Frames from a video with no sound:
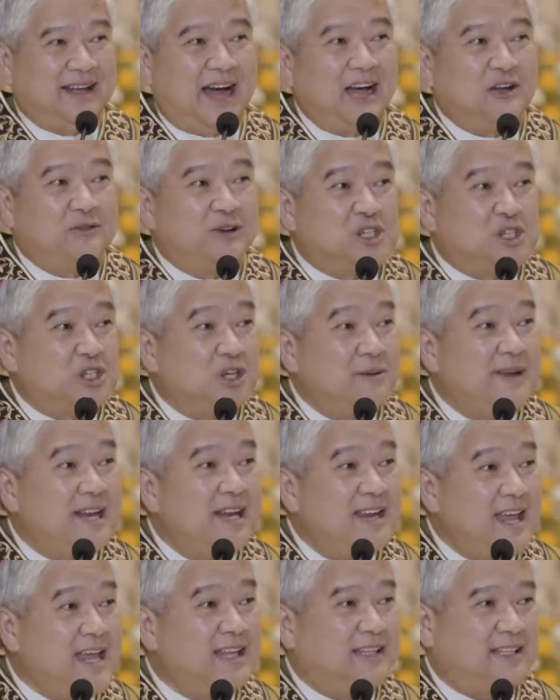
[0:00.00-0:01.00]
I was
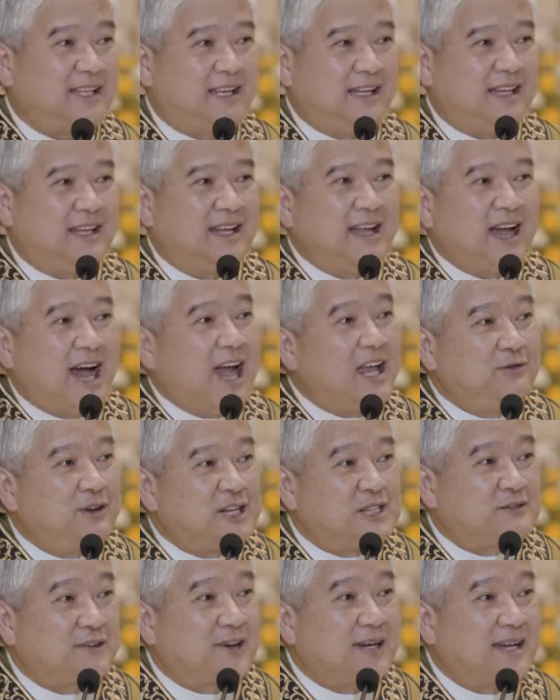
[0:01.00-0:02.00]
humiliated. I
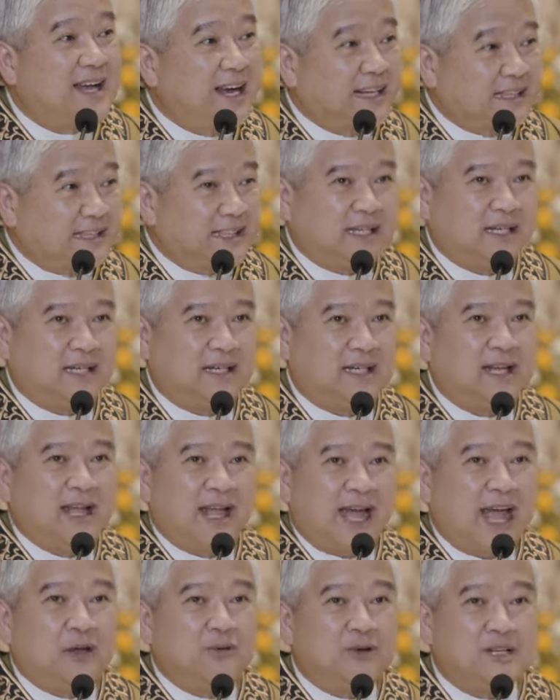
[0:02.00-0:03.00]
was forgotten.
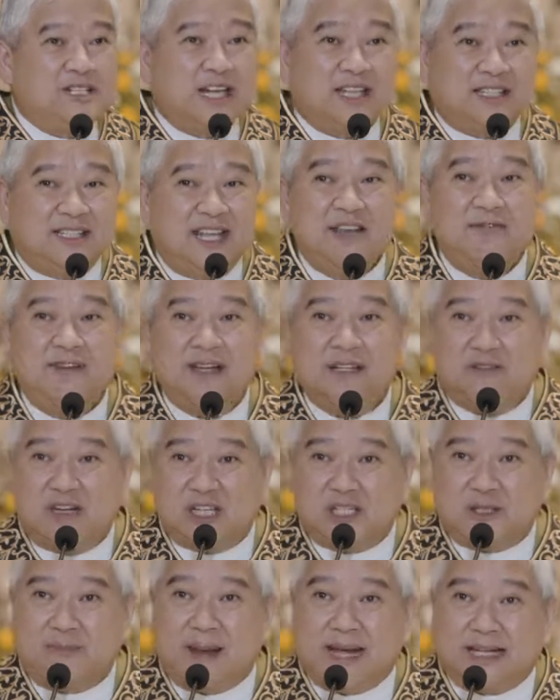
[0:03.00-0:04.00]
I was not given
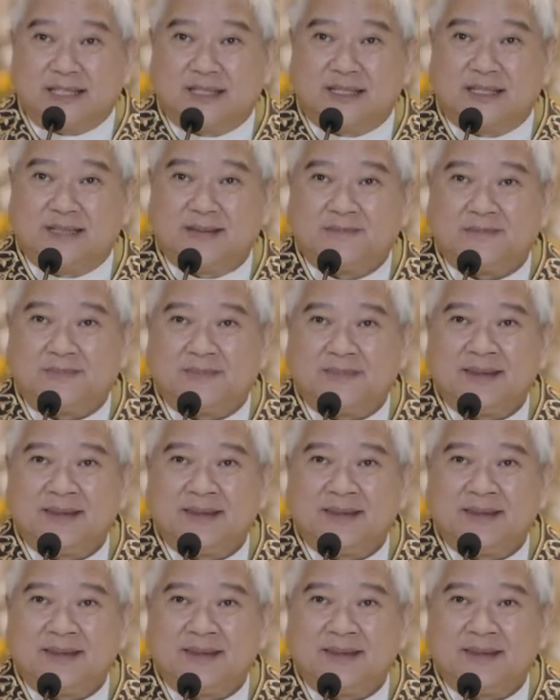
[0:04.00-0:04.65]
respect.